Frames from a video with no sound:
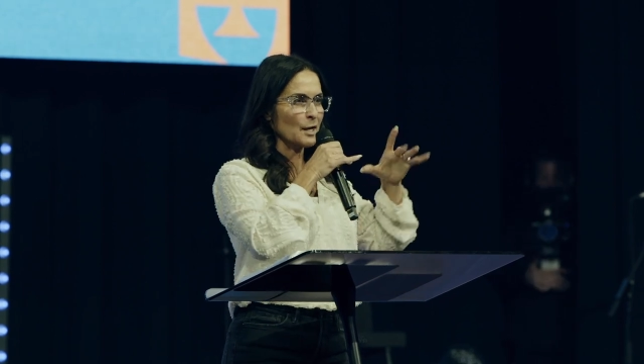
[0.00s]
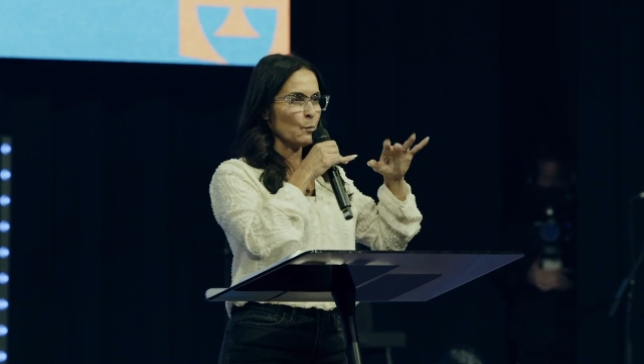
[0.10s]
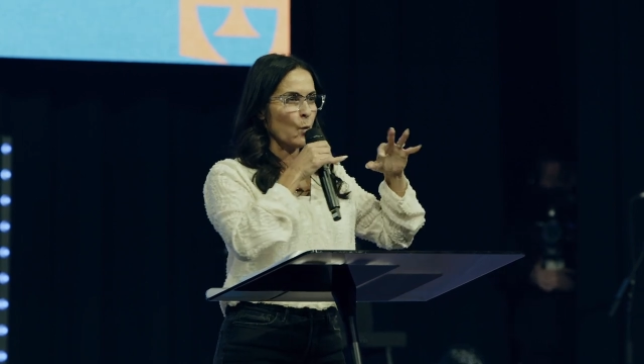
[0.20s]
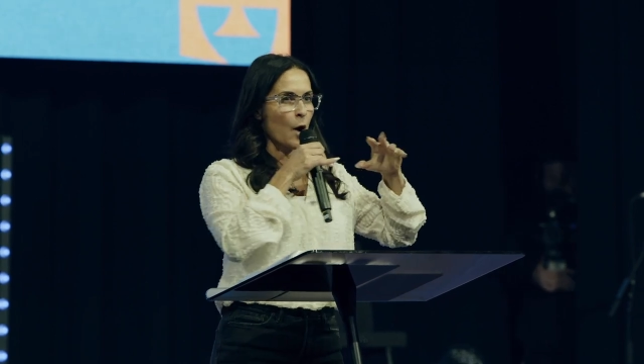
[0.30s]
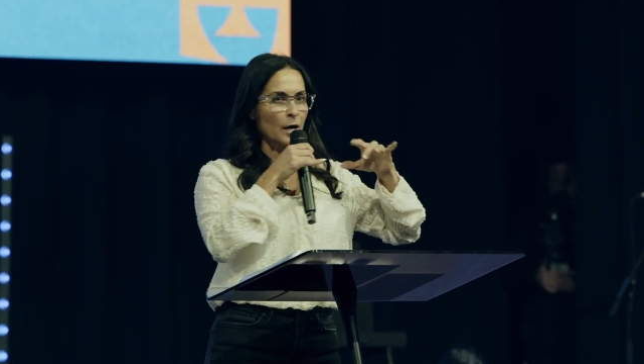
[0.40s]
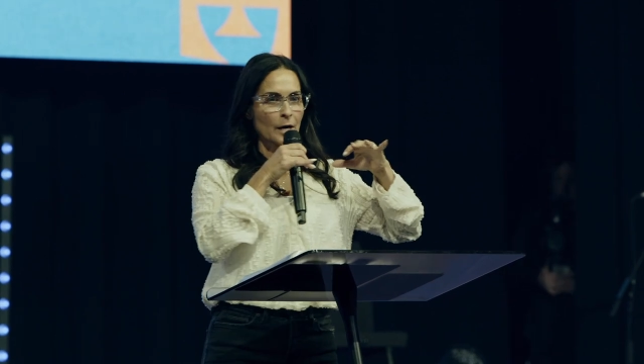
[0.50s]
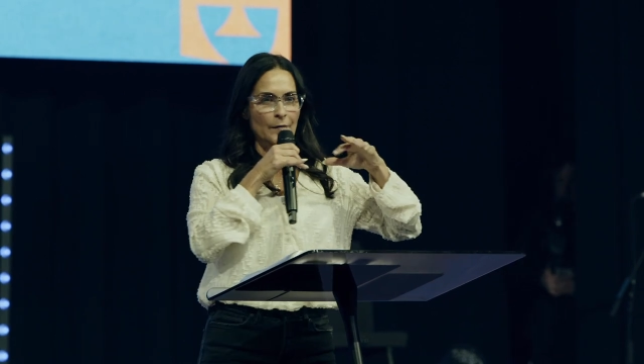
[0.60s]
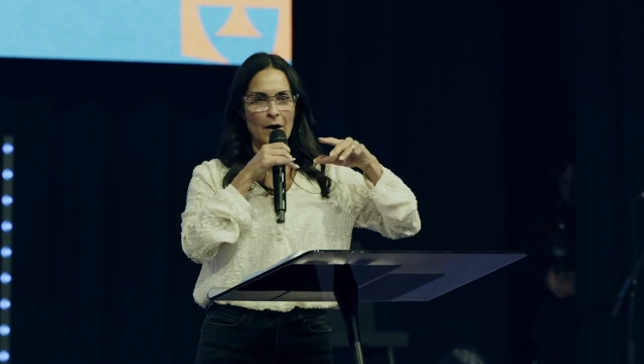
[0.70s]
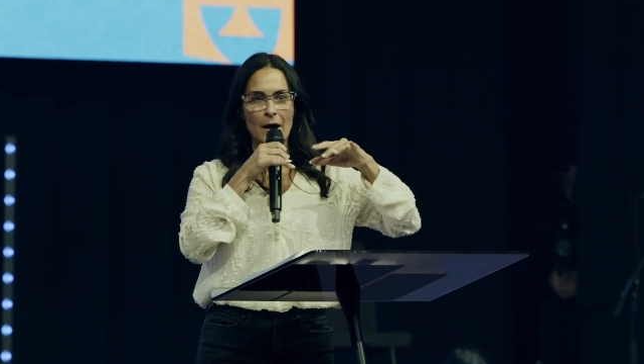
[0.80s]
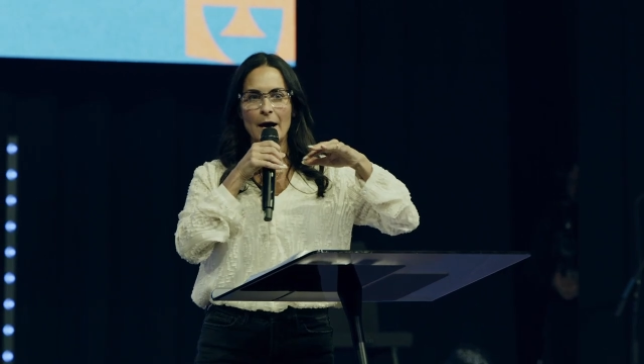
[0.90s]
him walk
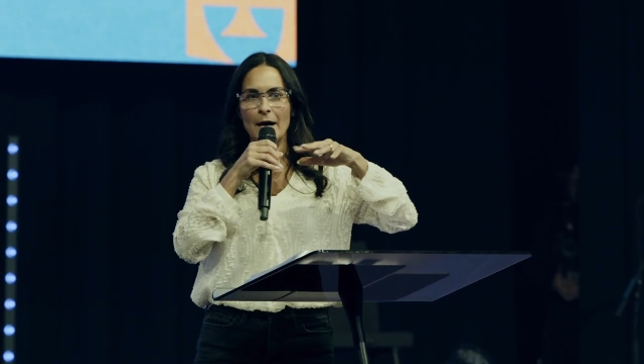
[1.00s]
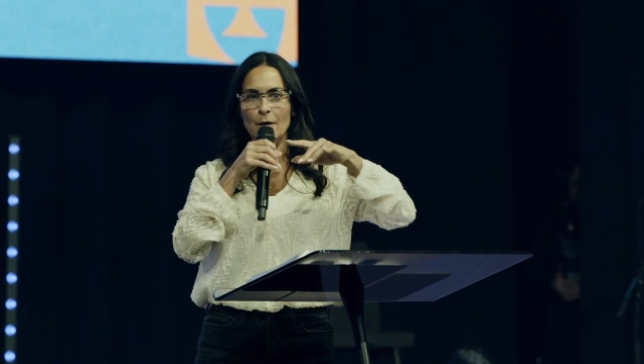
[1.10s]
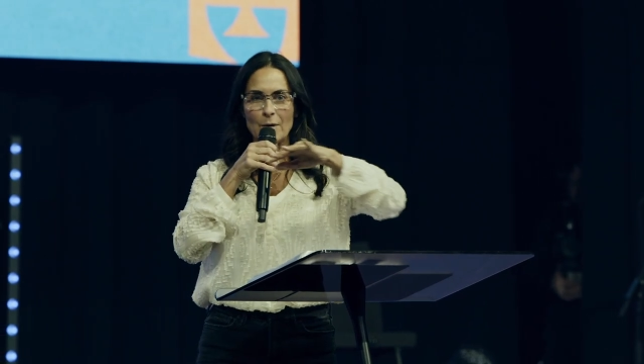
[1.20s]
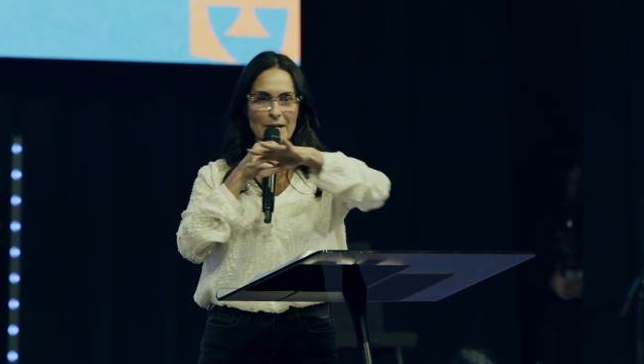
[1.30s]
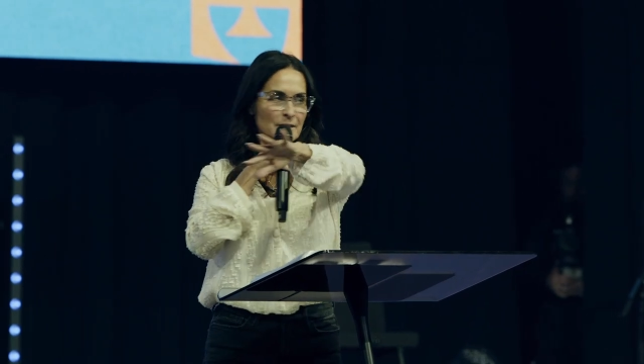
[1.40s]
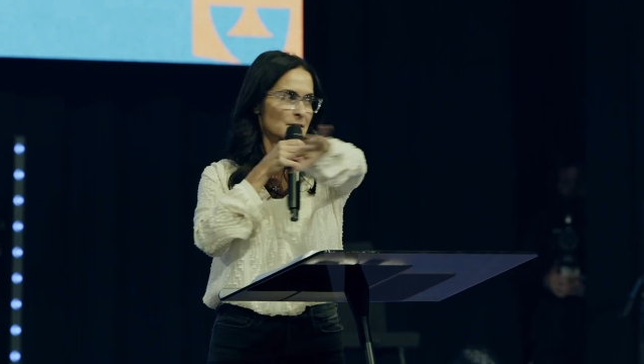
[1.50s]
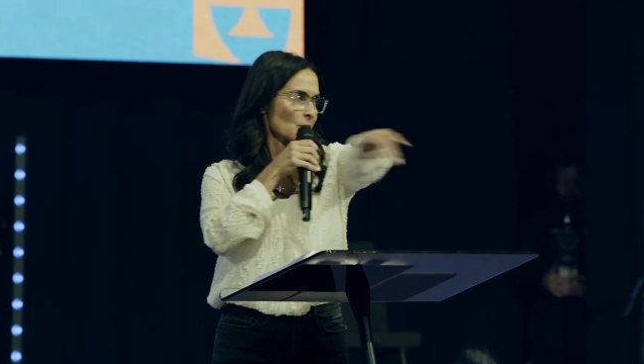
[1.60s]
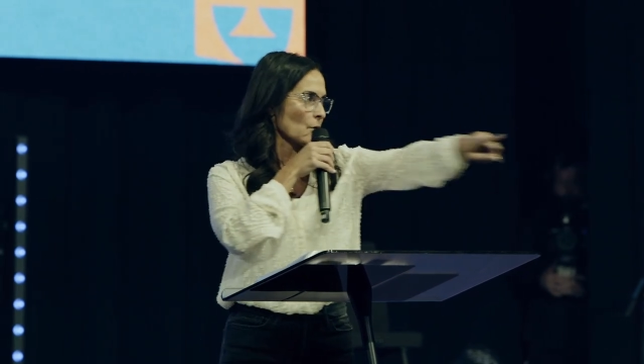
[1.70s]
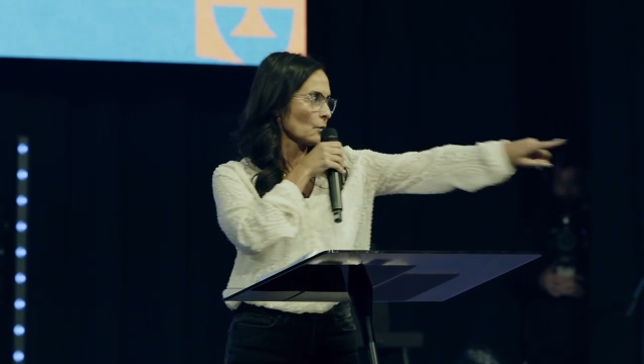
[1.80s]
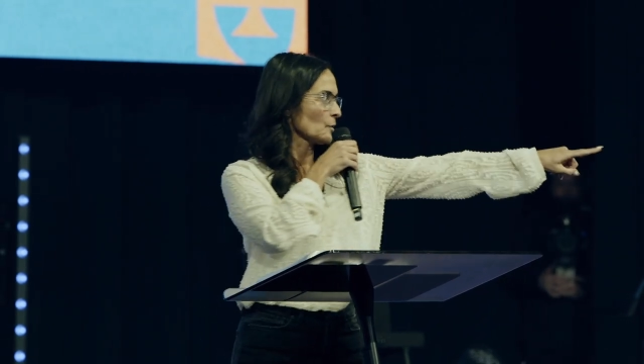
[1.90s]
on the highways,
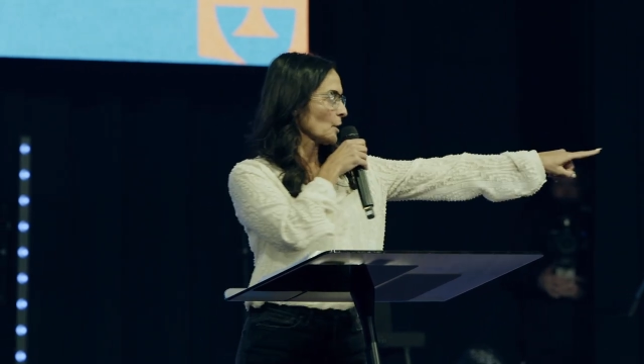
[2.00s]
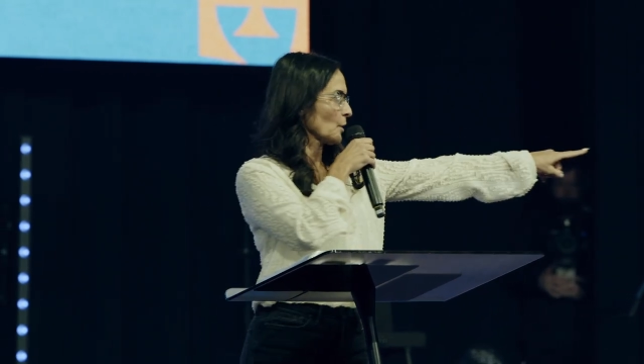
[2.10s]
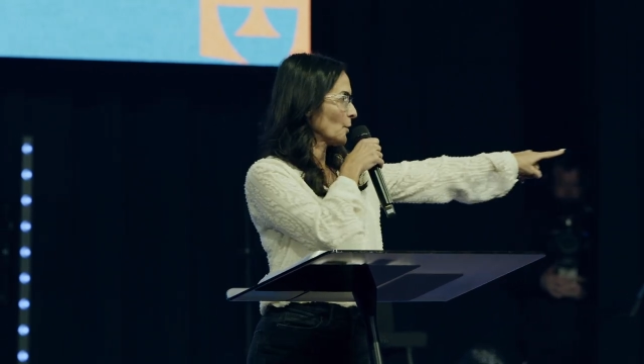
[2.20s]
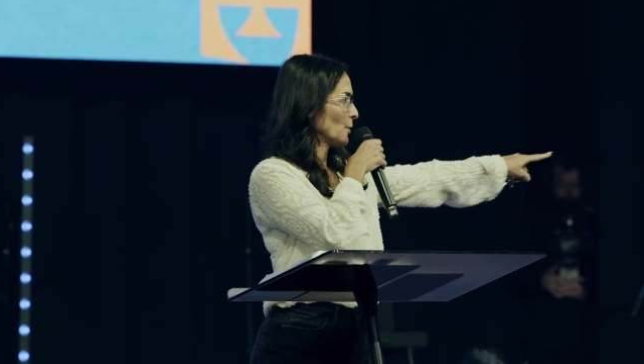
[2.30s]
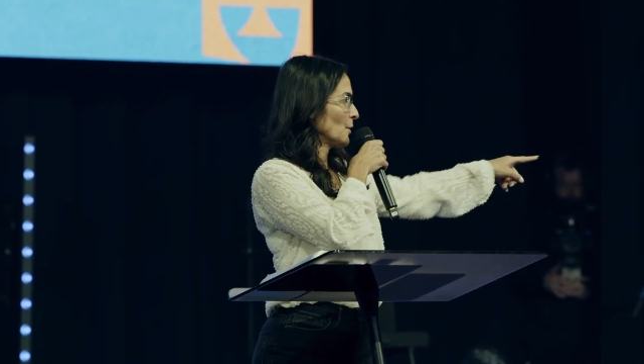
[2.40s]
all you,